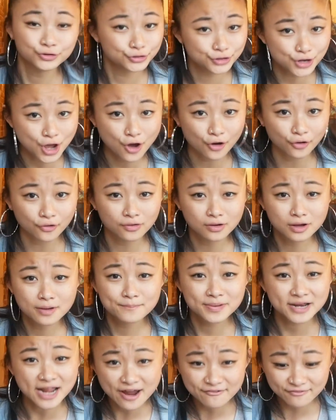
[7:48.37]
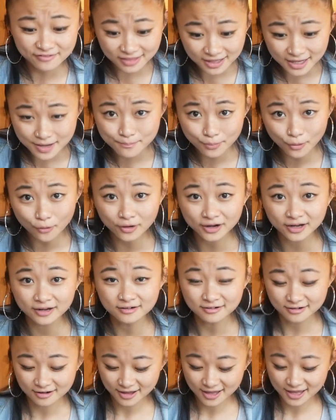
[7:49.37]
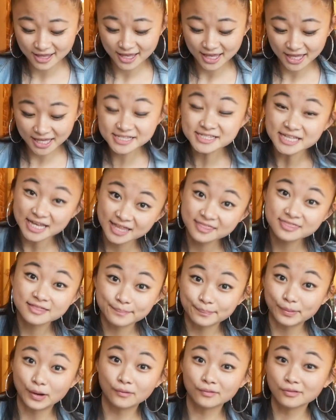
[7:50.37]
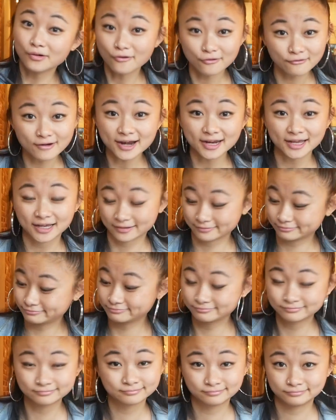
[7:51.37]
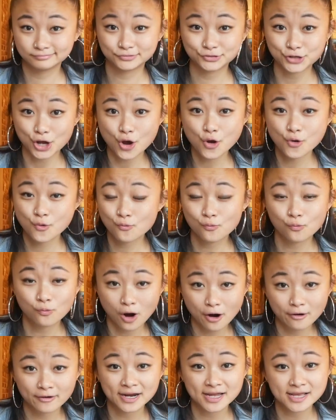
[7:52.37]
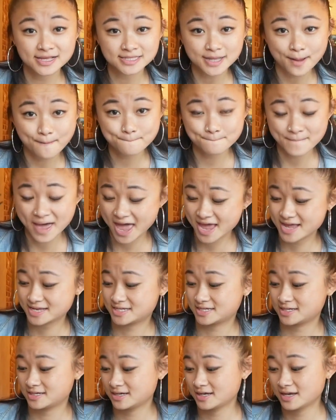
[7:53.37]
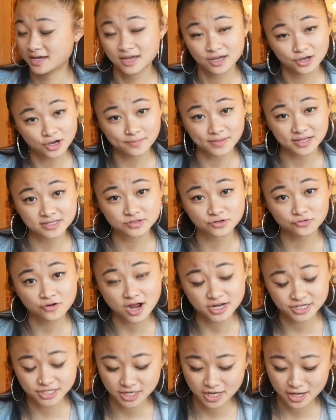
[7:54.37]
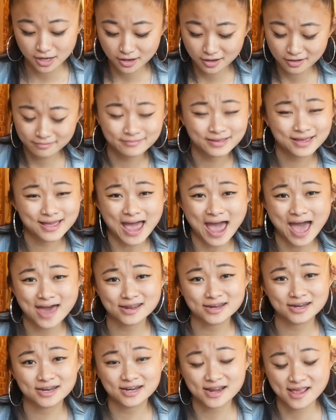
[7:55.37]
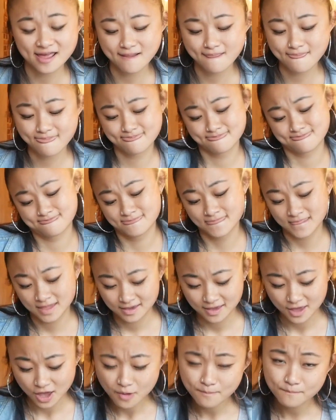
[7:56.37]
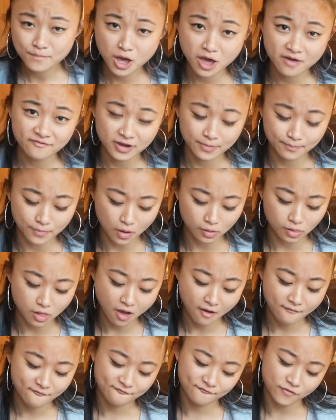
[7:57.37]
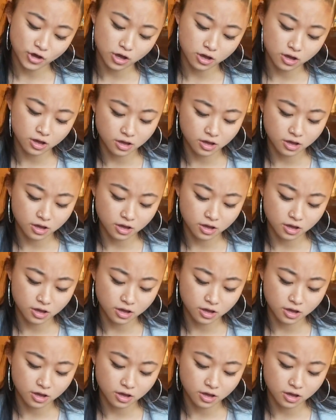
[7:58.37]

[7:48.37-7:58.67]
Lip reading: No, but everything important is in the bowl already. No worries, mate. Got my sriracha here, added it in. Perfect bowl of pho.